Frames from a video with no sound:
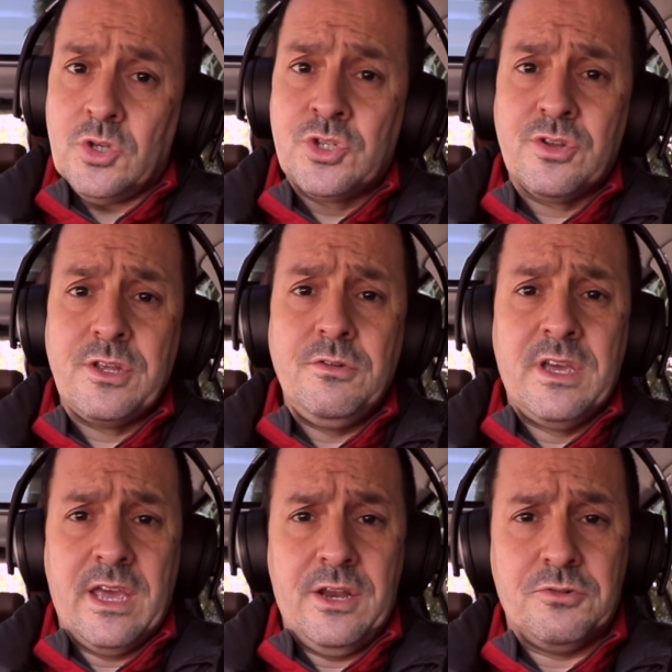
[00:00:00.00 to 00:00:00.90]
so that you
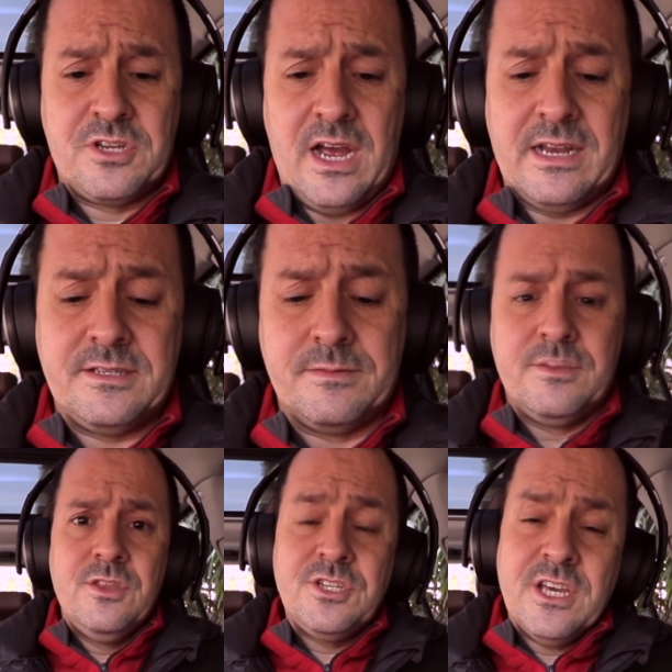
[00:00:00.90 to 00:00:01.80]
can get your silence.
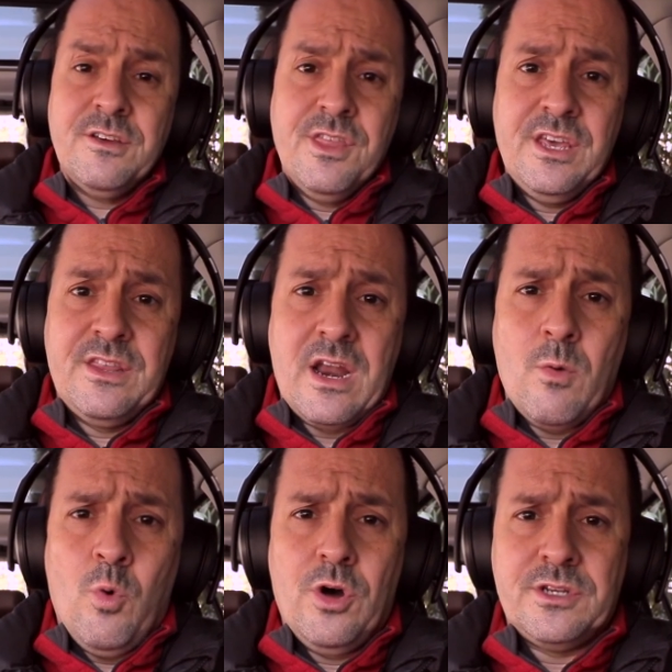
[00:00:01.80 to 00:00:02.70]
The second thing that
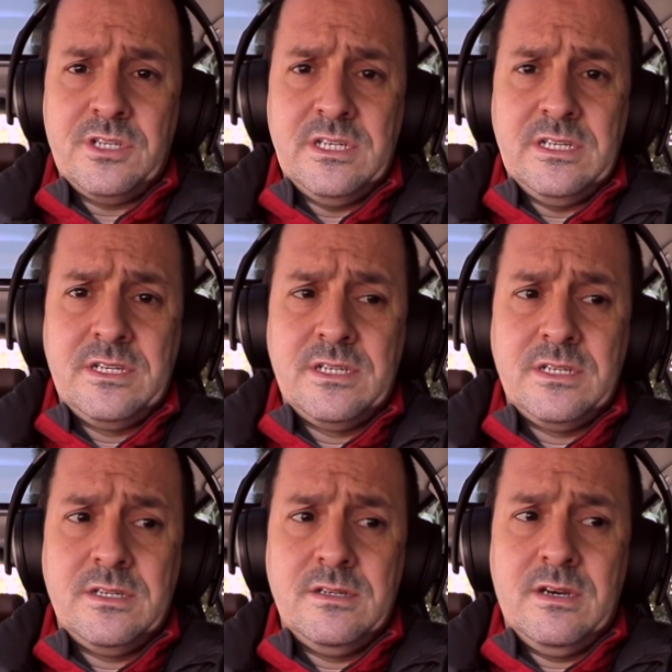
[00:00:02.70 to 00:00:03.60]
I want
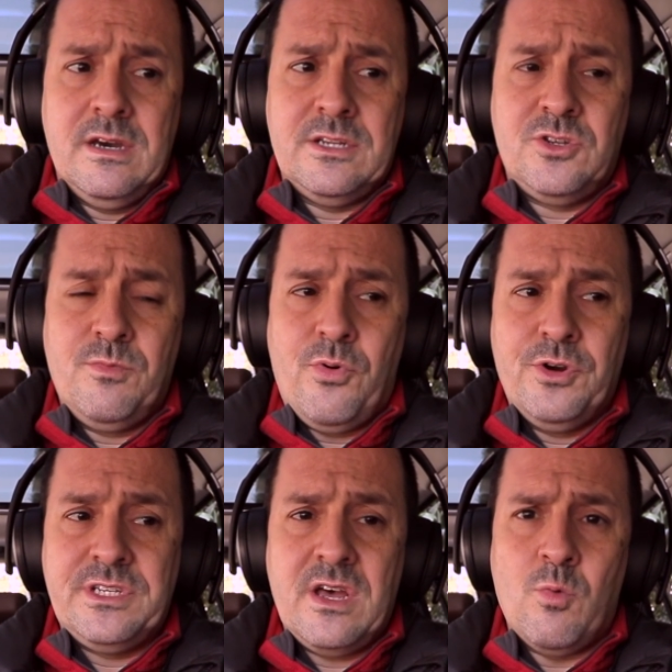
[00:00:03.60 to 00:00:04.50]
is at some
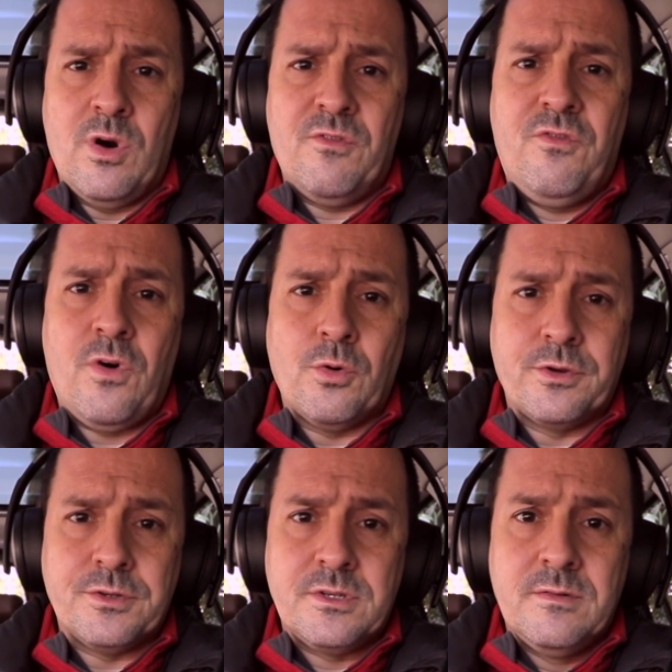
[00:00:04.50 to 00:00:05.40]
points I want
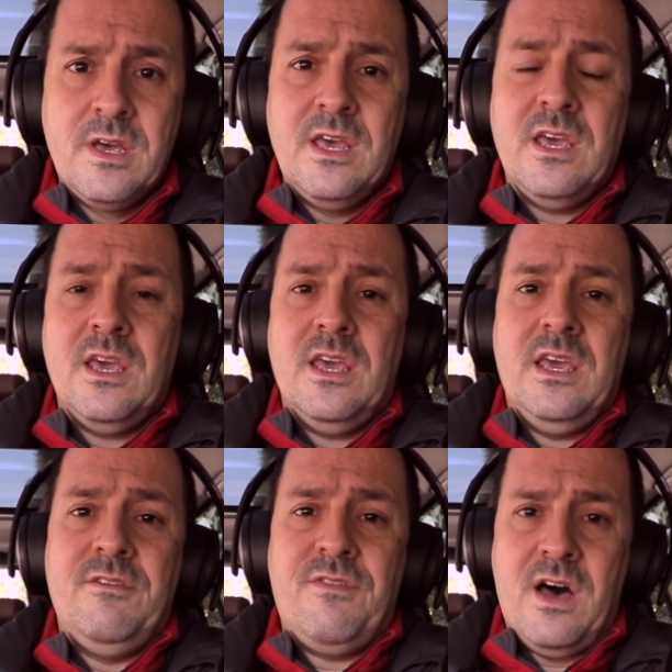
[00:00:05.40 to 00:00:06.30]
focus.
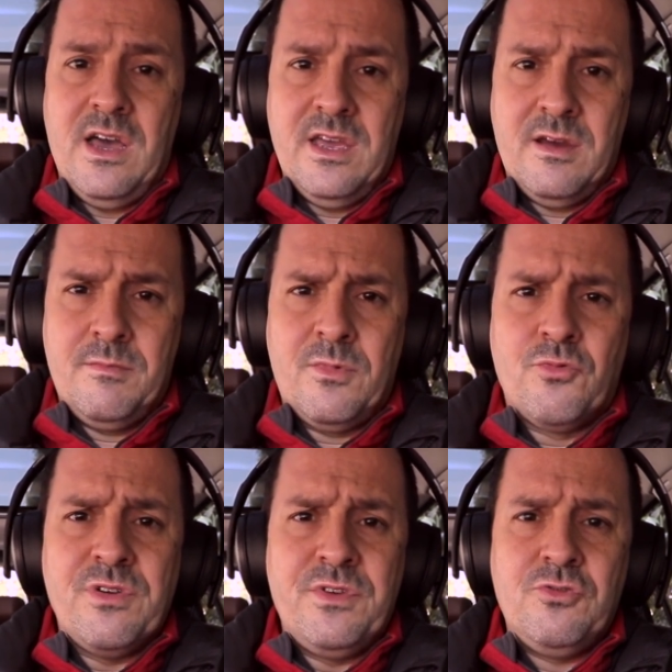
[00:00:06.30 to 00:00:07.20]
If I am
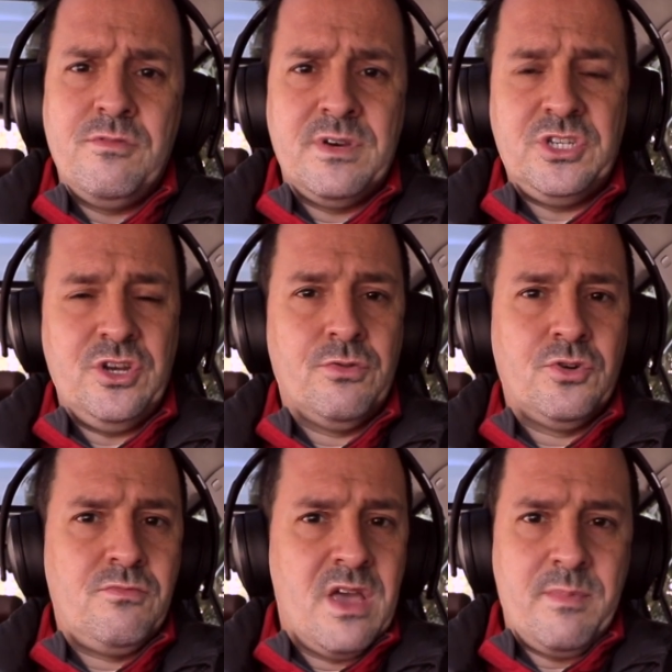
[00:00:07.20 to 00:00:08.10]
reviewing
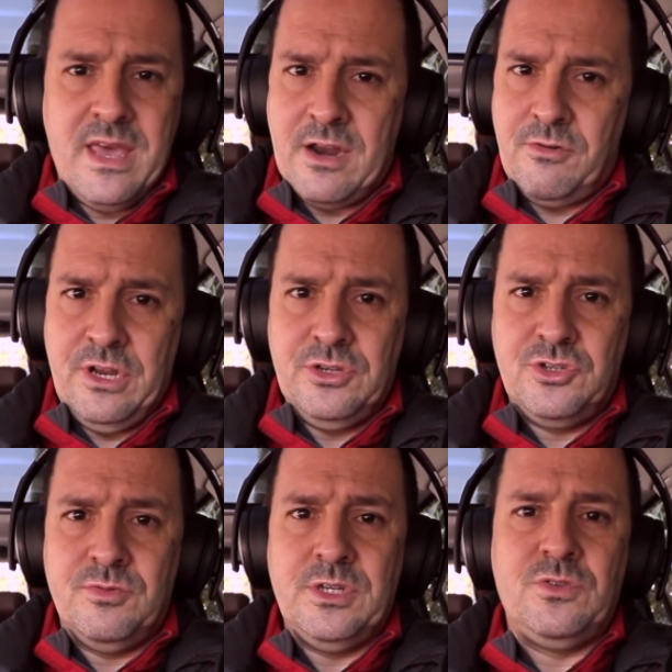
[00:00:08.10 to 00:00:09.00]
material, maybe I don't need
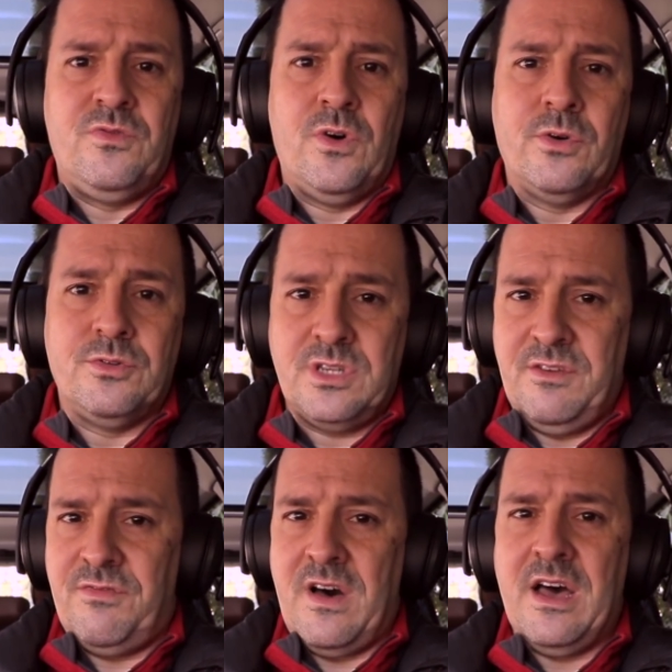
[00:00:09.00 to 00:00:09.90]
it to be too focused.
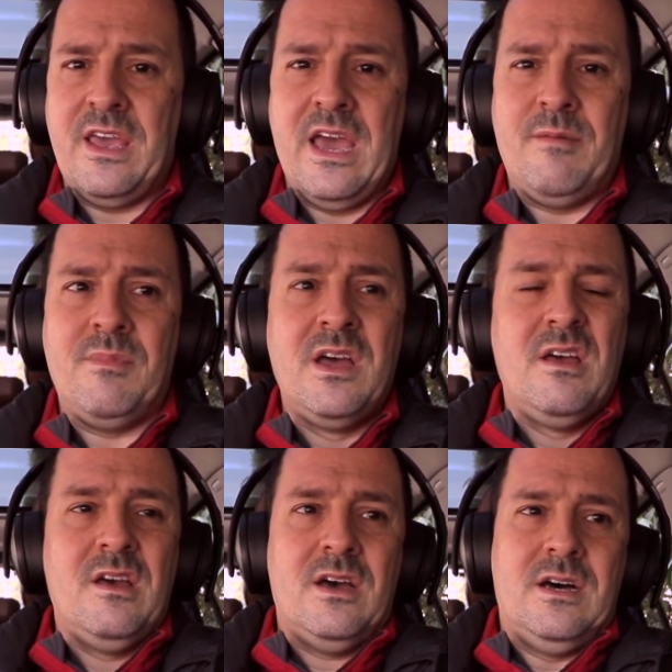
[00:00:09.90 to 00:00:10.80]
If I am
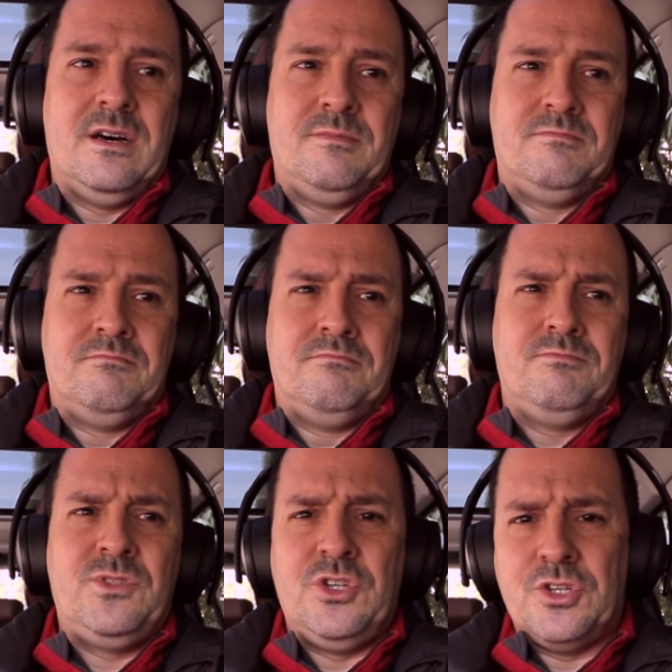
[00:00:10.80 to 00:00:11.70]

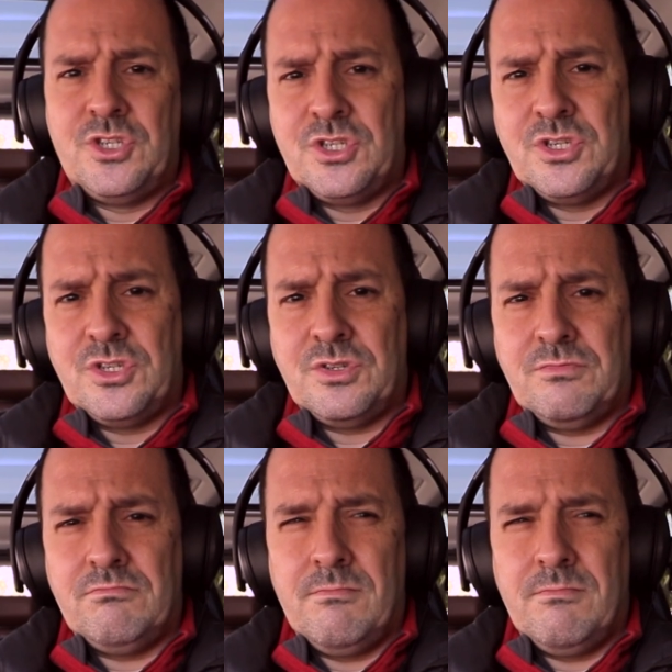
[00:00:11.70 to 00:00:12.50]
um, just